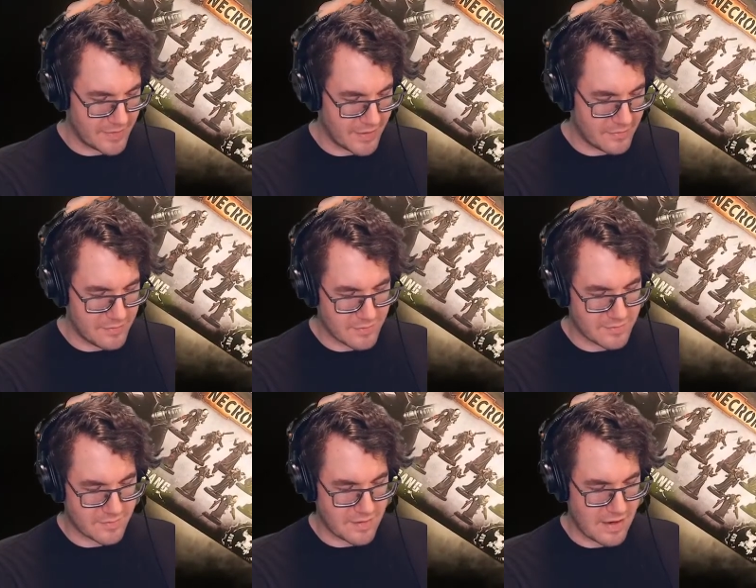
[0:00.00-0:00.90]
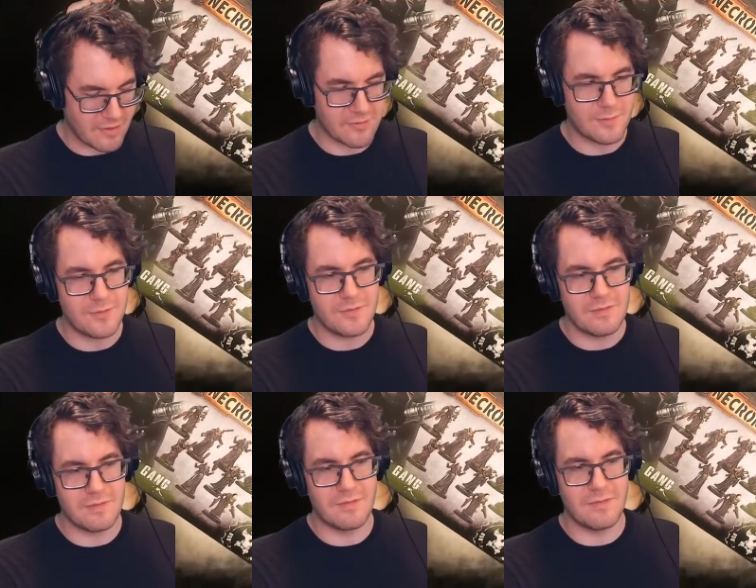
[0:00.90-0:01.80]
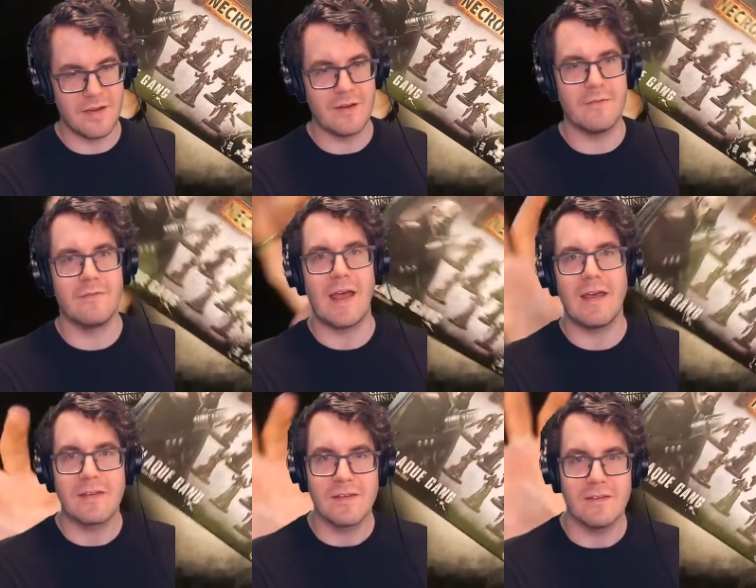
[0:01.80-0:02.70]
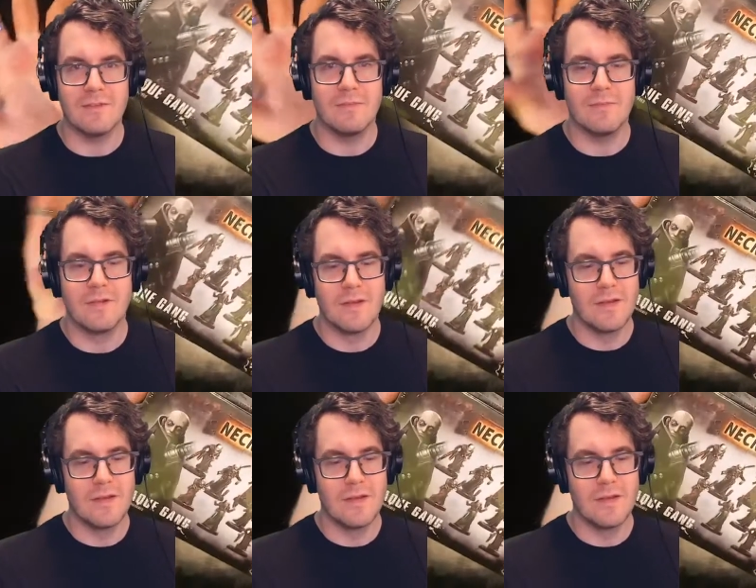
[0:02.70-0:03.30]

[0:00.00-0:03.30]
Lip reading: They don't look terrible in a vacuum.